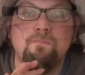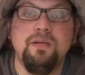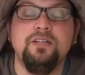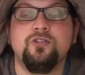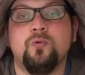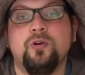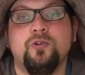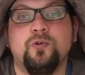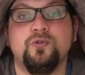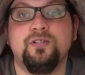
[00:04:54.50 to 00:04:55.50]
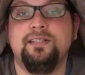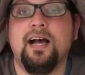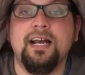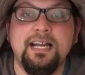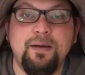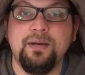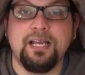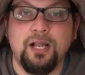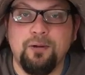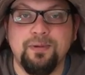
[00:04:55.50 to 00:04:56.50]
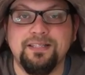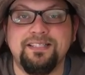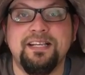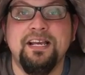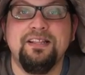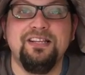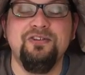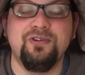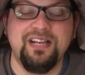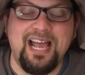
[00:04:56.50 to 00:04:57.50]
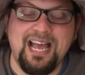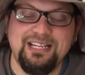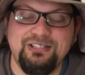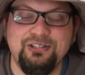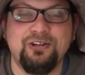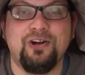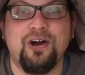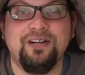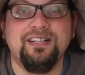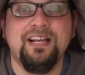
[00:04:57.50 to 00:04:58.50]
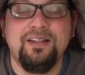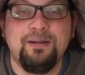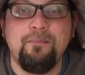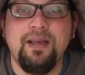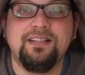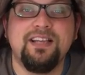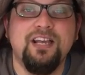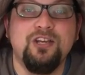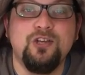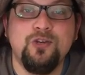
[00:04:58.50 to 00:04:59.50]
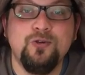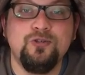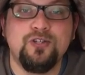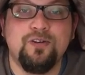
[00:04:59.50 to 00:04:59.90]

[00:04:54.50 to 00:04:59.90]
Beans are one of those dynamic elements that you can add to your garden that makes a huge